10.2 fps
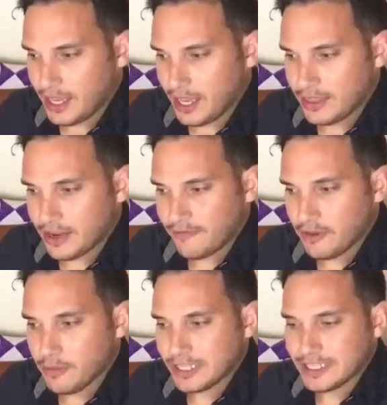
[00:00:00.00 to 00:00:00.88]
then a
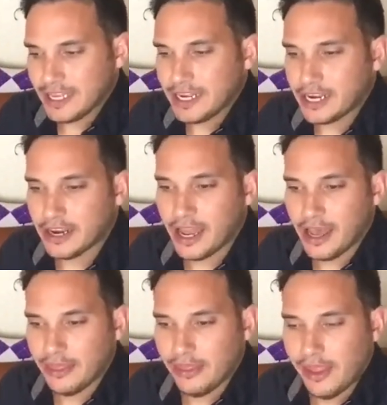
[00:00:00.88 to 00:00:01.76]
few months later,
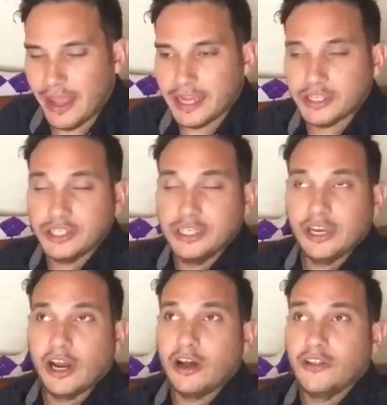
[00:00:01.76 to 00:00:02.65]
I actually
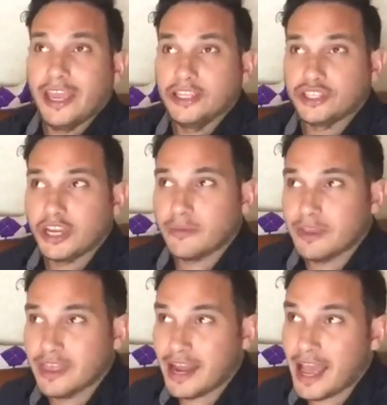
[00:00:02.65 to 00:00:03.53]
called a
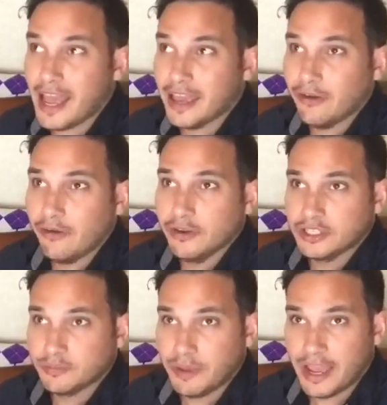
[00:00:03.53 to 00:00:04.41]
gentleman that I
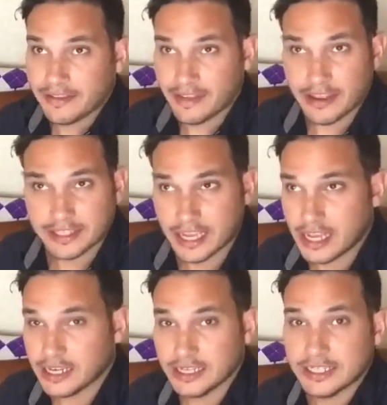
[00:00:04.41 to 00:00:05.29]
respect a
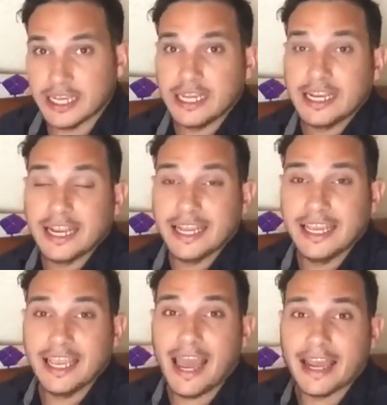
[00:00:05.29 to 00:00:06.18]
ton, and
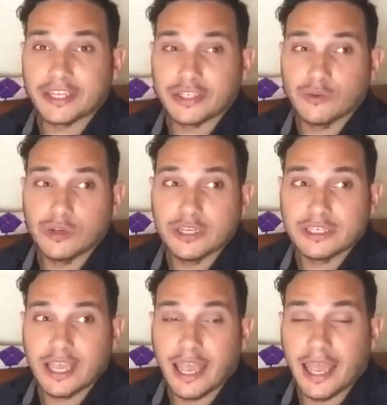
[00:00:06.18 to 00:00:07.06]
he actually
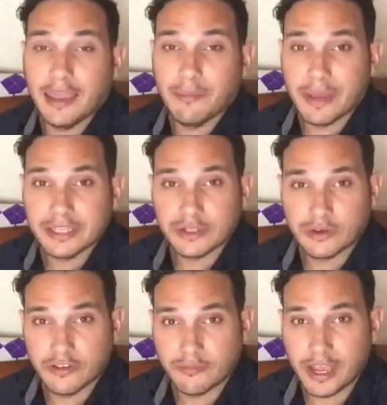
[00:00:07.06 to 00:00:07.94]
was a
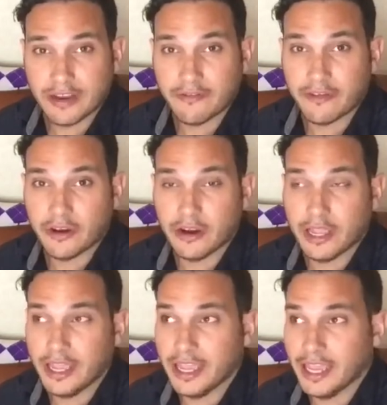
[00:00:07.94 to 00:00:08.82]
mentor of mine for
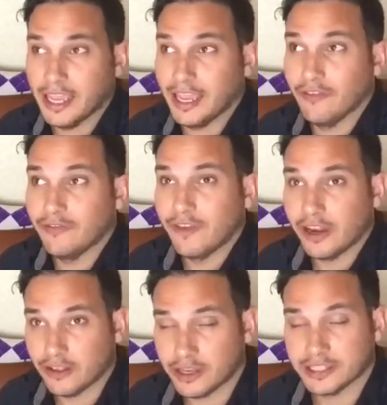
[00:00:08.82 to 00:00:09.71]
a
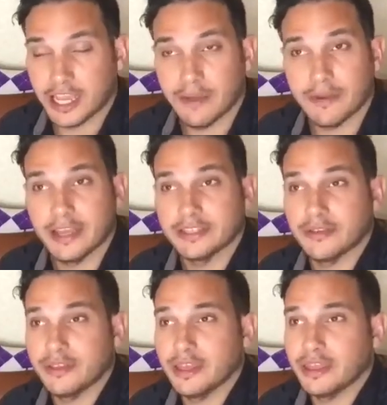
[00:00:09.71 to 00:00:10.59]
very long time, and I
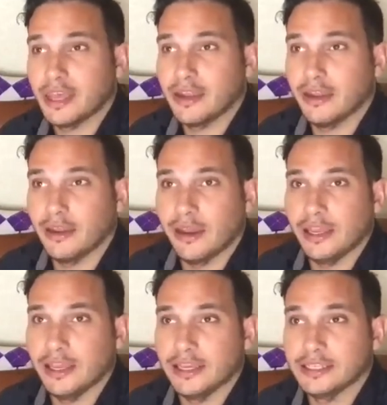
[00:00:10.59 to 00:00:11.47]
still think that
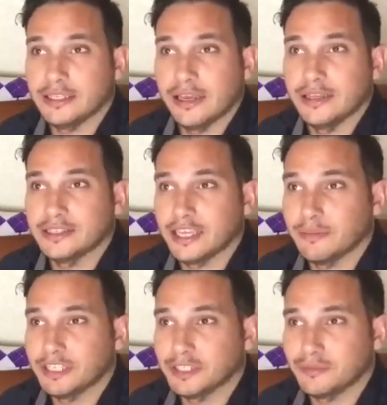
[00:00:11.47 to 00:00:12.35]
he is. His
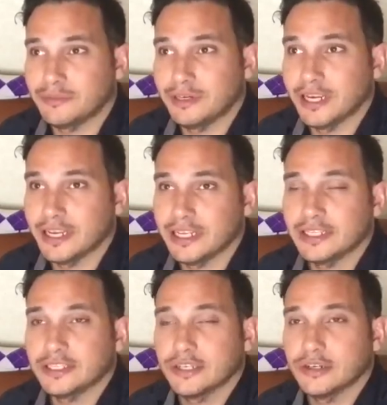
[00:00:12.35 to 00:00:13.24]
name is Brandon.
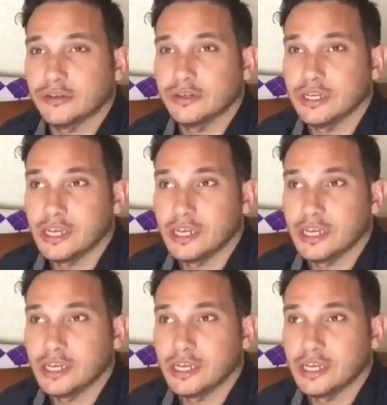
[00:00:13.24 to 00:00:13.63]
So